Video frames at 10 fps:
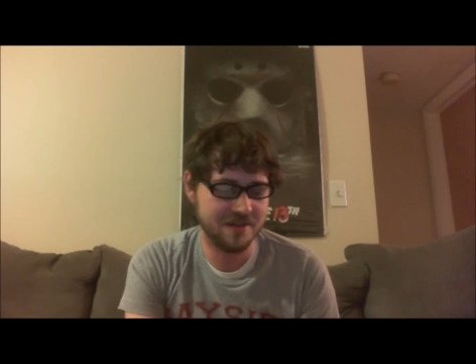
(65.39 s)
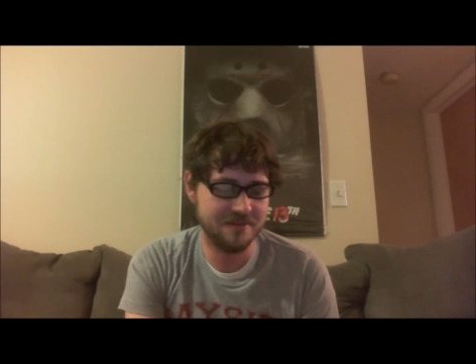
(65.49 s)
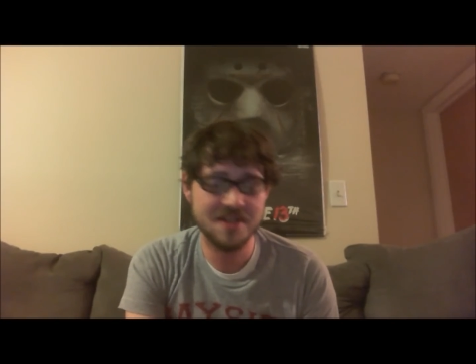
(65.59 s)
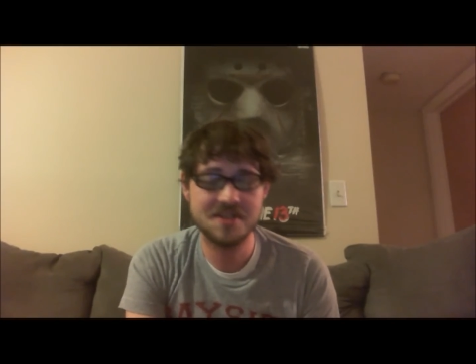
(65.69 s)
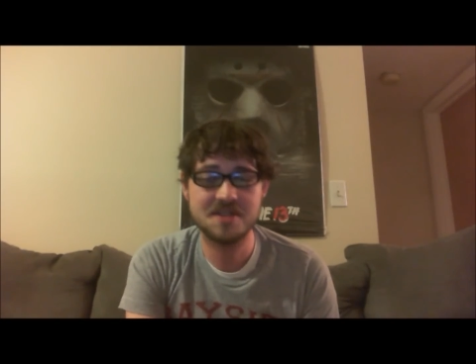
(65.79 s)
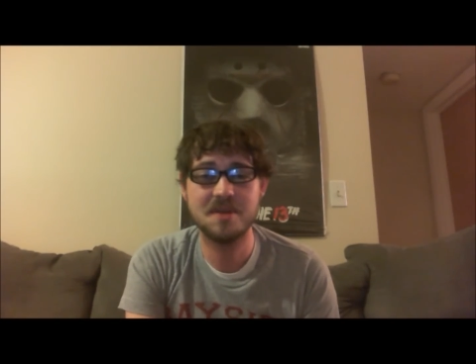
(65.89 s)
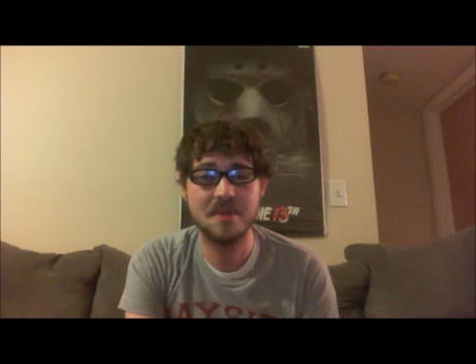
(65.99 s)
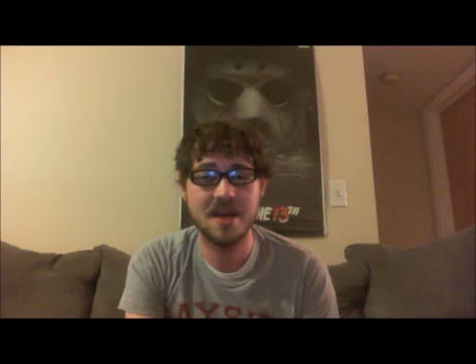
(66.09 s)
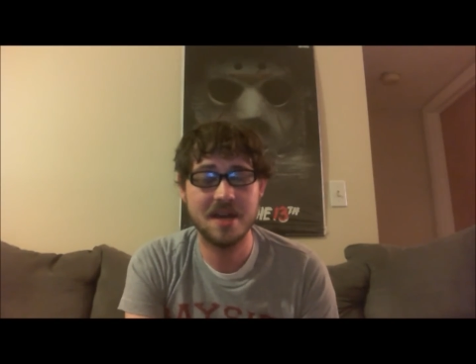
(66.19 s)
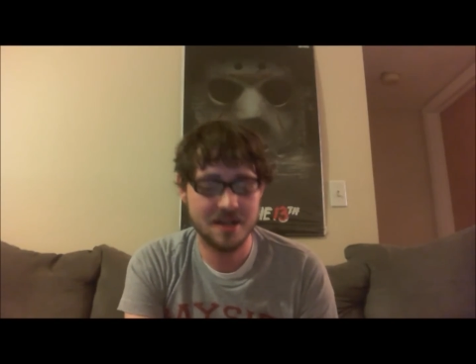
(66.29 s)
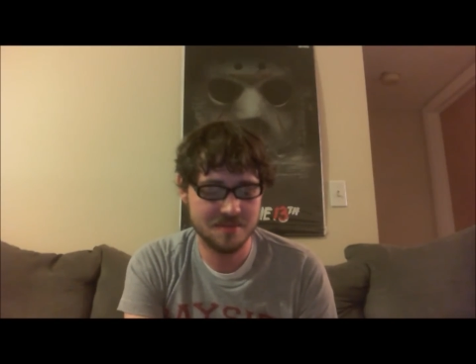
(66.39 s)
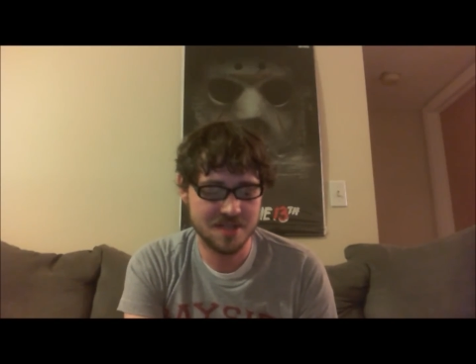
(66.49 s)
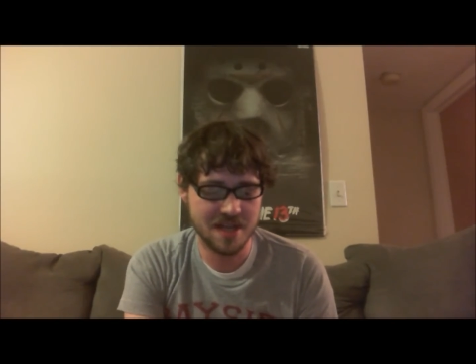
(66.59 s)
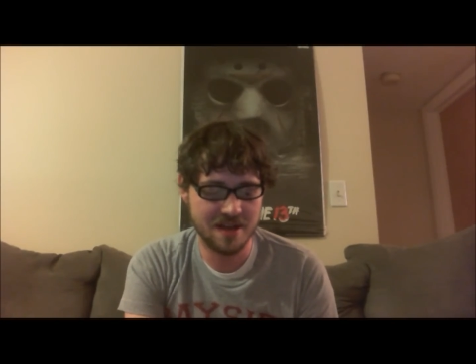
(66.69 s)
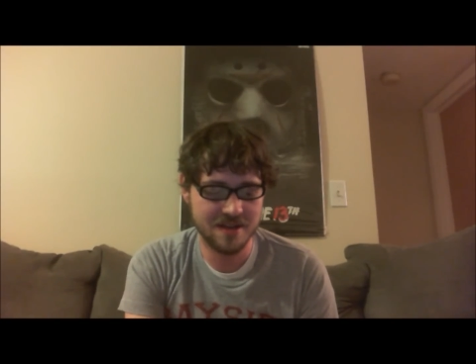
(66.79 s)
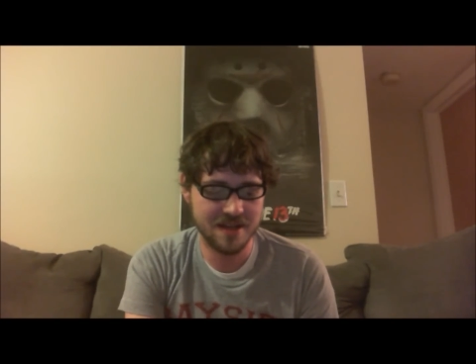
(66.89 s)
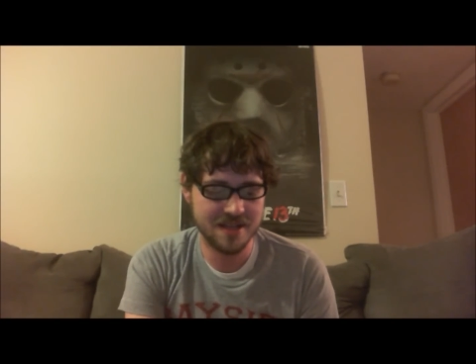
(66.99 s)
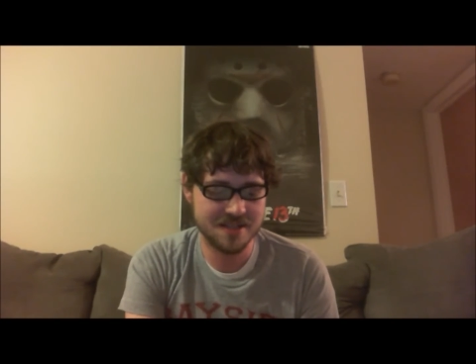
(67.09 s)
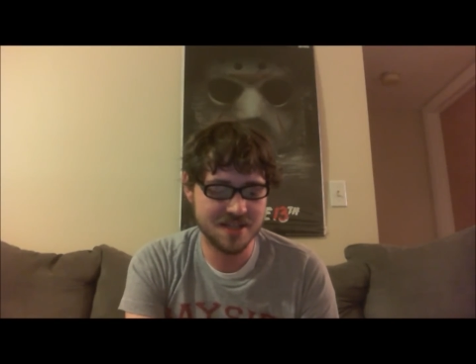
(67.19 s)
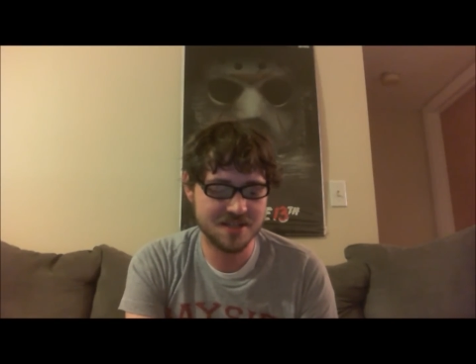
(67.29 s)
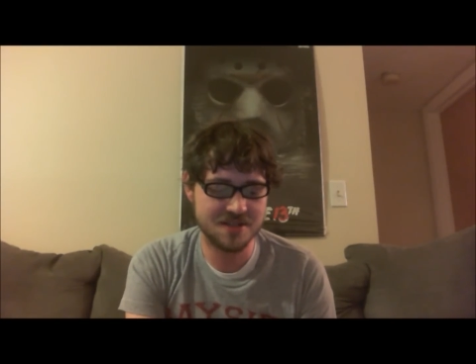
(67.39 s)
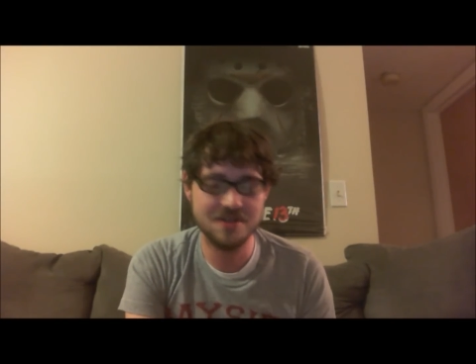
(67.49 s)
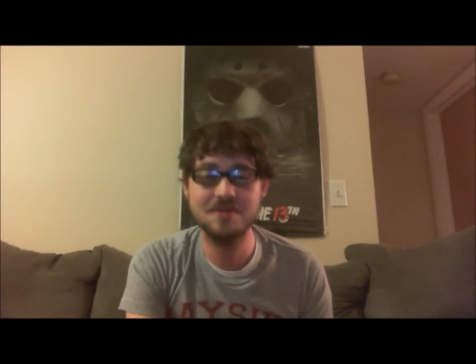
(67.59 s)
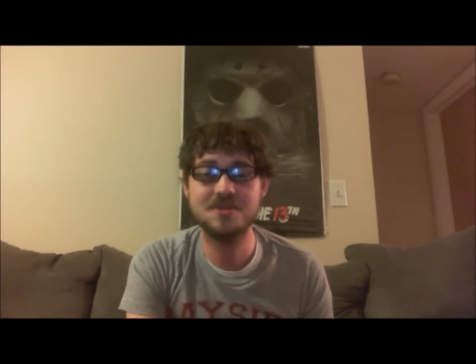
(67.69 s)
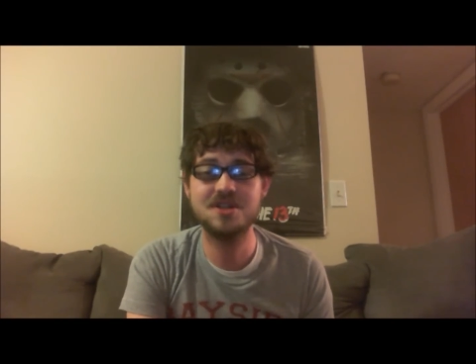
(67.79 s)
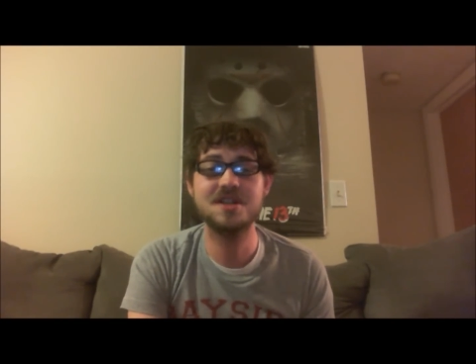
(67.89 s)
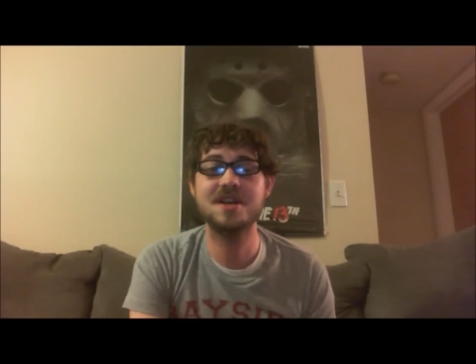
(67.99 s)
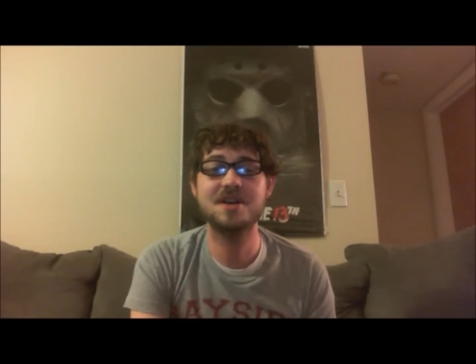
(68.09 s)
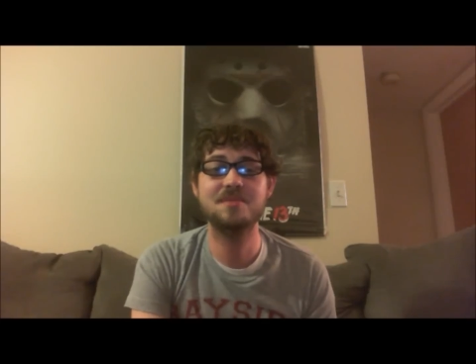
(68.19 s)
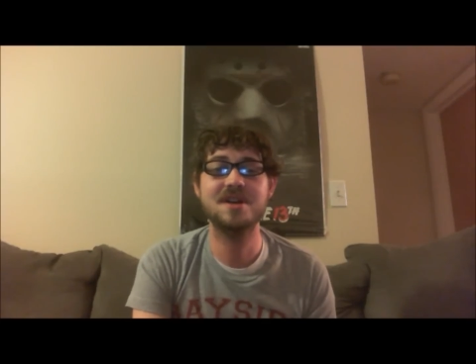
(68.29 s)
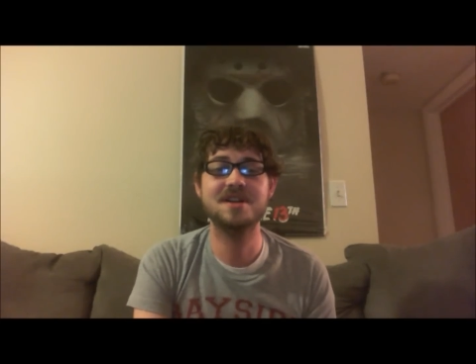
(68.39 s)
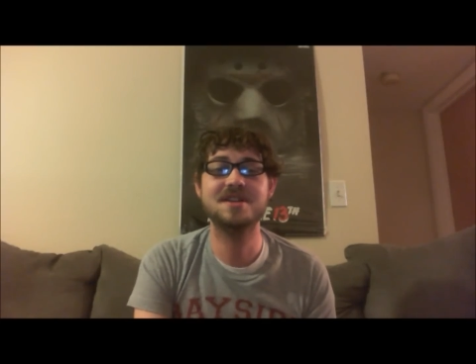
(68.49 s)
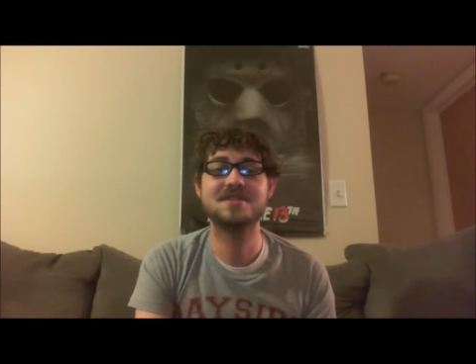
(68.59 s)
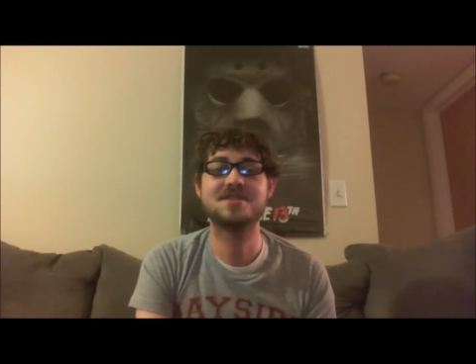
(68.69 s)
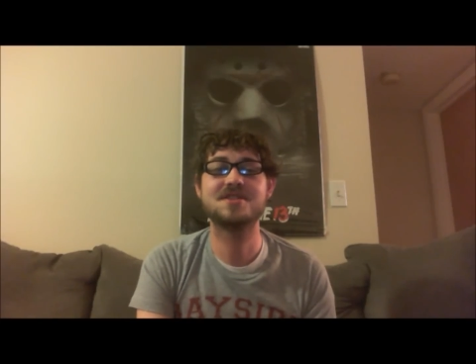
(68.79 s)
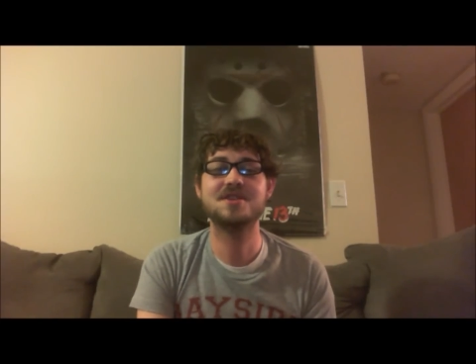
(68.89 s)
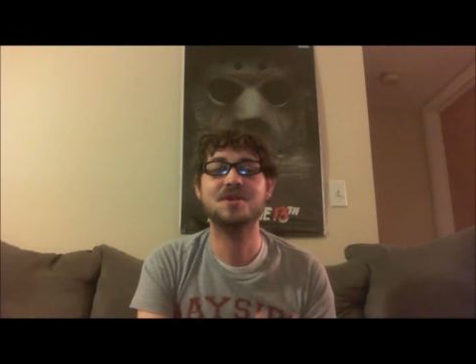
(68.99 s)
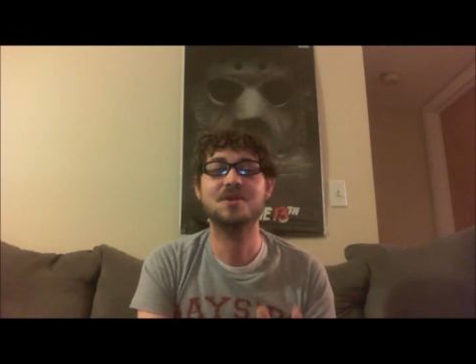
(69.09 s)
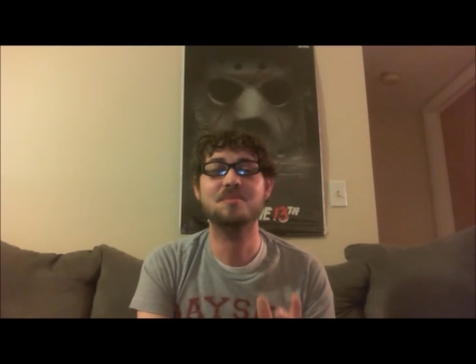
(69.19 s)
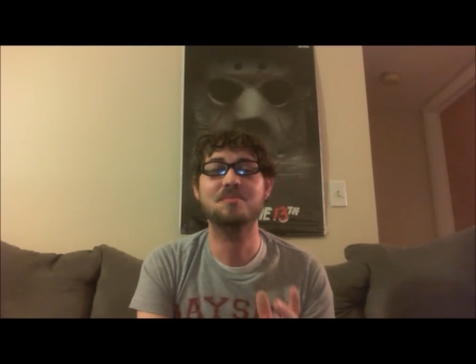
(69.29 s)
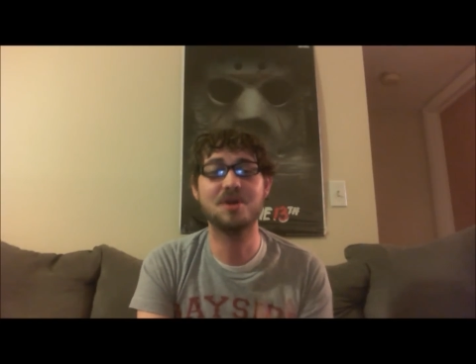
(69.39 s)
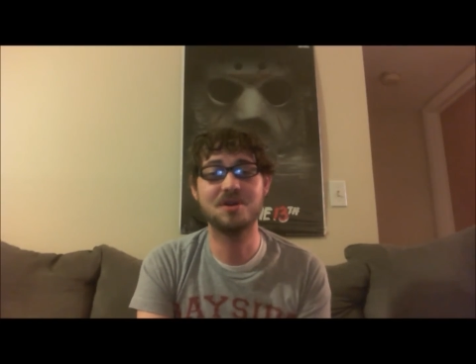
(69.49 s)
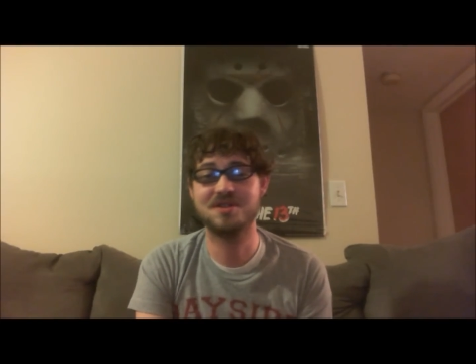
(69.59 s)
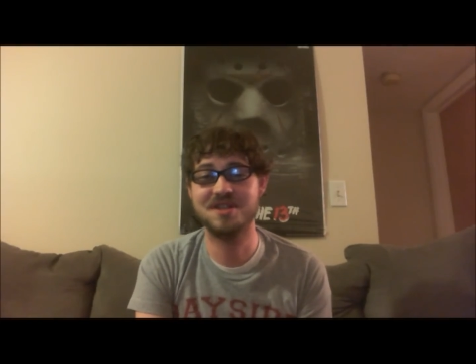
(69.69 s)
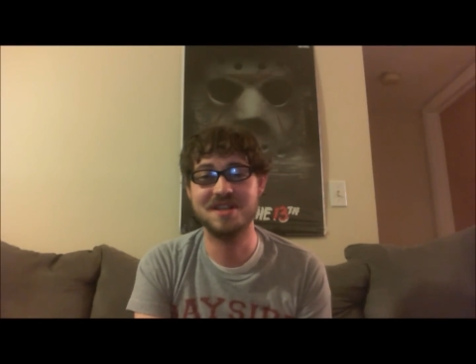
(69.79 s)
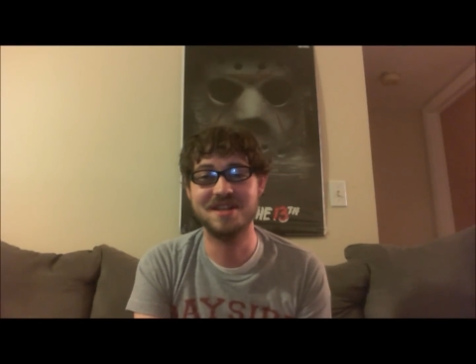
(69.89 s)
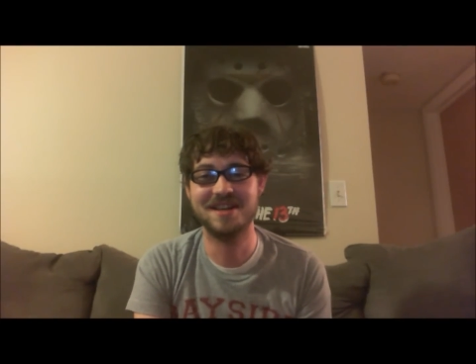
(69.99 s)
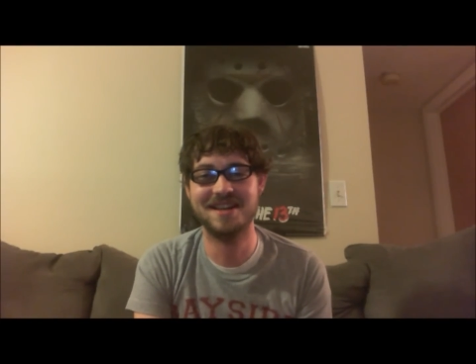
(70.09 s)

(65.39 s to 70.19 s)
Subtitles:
Vince McMahon comes out and he says the new GM is Booker T.